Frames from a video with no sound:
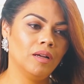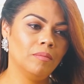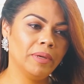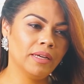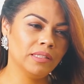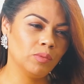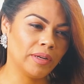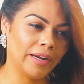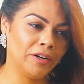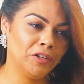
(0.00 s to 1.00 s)
Because
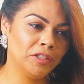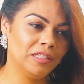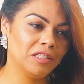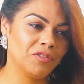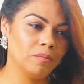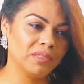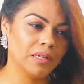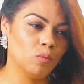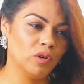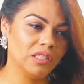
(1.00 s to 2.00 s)
when I heard this from
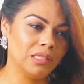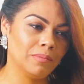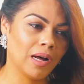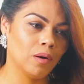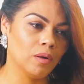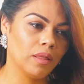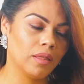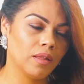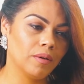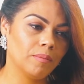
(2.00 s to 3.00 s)
someone's mouth
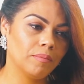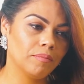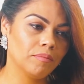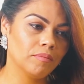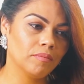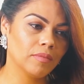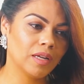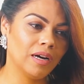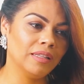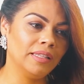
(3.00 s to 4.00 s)

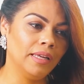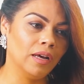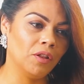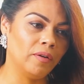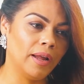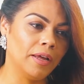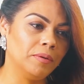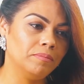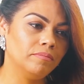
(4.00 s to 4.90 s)
on the other end,